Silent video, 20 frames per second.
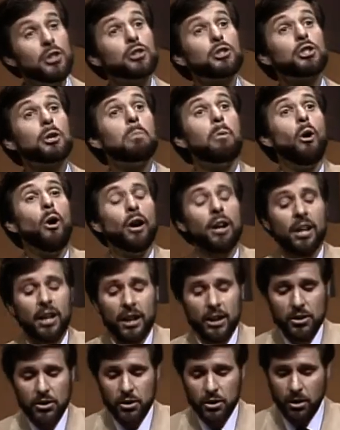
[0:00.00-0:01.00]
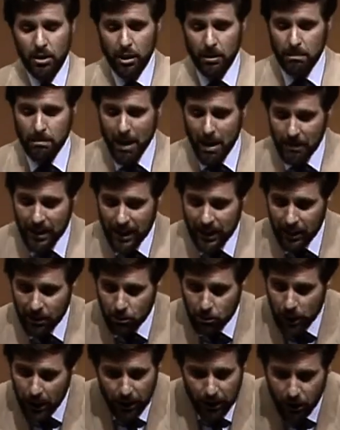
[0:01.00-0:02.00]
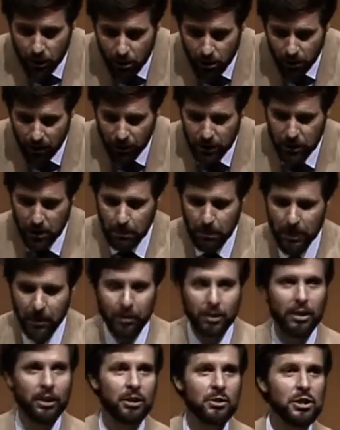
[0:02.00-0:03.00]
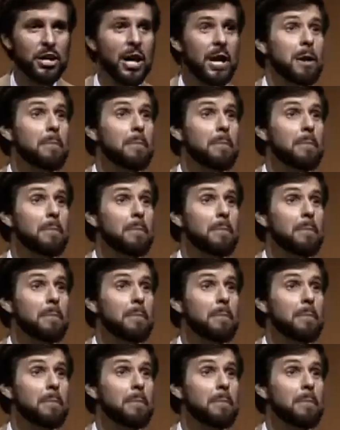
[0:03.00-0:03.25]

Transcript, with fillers: Subordinates could mimic and ridicule their superiors.